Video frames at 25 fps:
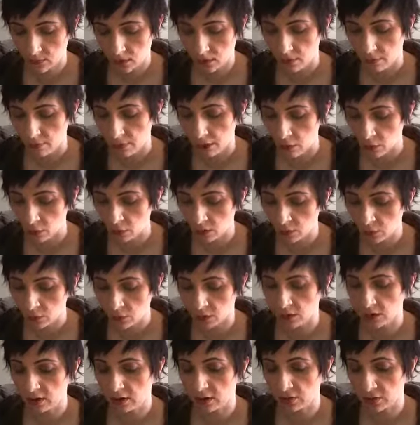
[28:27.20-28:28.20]
My only
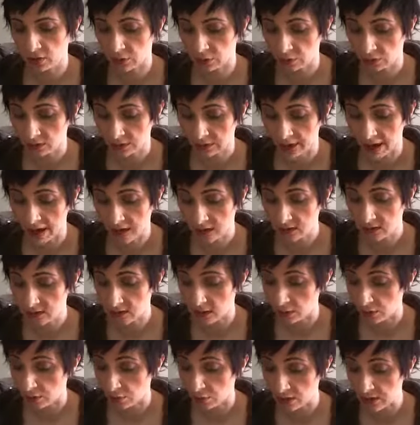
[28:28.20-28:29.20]
work is to relax
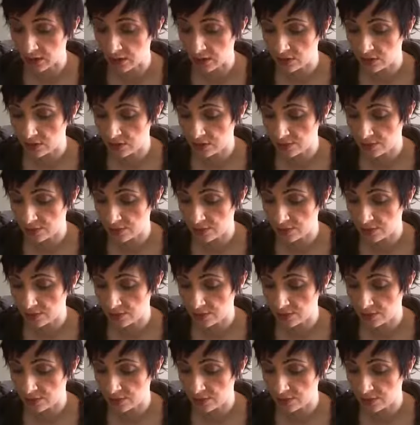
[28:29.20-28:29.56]
and breathe,